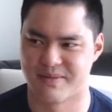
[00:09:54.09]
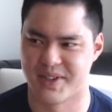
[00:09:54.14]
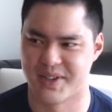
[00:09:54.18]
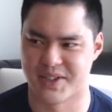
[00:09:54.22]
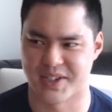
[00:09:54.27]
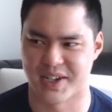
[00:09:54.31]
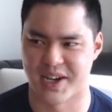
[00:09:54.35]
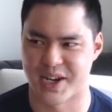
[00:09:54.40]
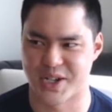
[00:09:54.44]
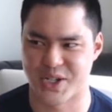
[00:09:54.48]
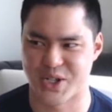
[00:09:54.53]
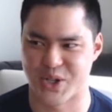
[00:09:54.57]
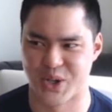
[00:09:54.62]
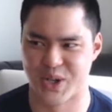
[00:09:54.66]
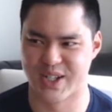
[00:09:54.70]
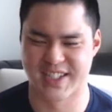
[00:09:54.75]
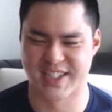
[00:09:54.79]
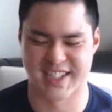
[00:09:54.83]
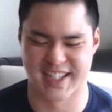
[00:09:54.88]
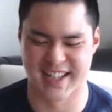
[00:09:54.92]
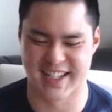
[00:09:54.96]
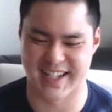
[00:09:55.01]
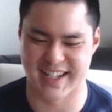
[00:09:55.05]

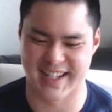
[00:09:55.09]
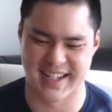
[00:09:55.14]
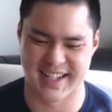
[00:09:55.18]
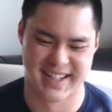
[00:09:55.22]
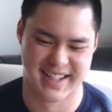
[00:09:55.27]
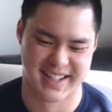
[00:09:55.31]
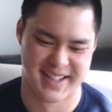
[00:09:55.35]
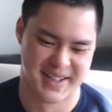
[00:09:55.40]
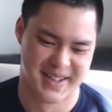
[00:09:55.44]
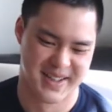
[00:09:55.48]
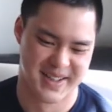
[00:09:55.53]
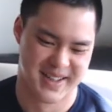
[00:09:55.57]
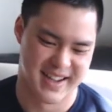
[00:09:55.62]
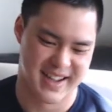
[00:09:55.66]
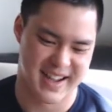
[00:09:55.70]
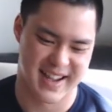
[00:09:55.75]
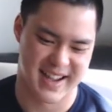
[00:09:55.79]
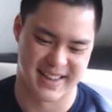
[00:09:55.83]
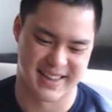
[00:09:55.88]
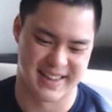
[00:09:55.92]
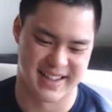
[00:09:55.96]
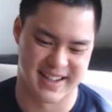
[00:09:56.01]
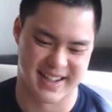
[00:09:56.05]
disastrously.
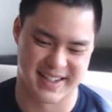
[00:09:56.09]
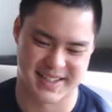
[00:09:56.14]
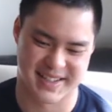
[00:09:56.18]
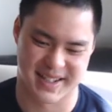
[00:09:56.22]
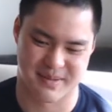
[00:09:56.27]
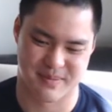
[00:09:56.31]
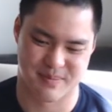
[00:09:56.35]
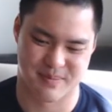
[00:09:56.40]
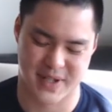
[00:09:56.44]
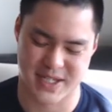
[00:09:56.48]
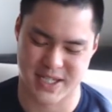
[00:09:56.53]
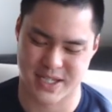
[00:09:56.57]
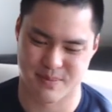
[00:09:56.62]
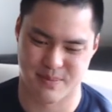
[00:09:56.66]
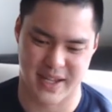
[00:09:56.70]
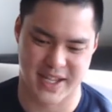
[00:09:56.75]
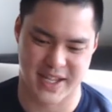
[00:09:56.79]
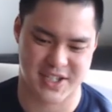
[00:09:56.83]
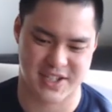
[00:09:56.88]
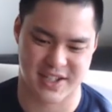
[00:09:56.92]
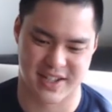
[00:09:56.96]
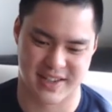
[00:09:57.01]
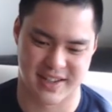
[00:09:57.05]
And I was like, just
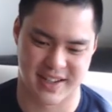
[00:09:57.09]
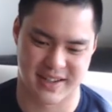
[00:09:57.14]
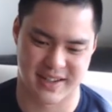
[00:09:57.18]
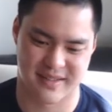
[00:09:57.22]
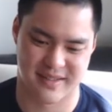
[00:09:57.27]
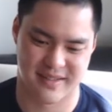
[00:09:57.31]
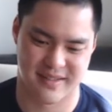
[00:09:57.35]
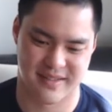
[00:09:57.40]
based on like